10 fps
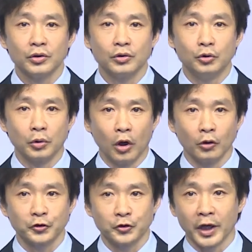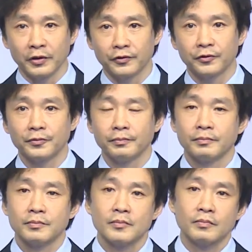your own strengths.
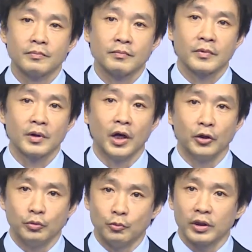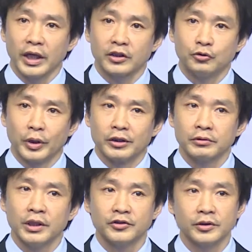Are you more like a
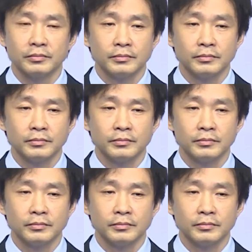generalist?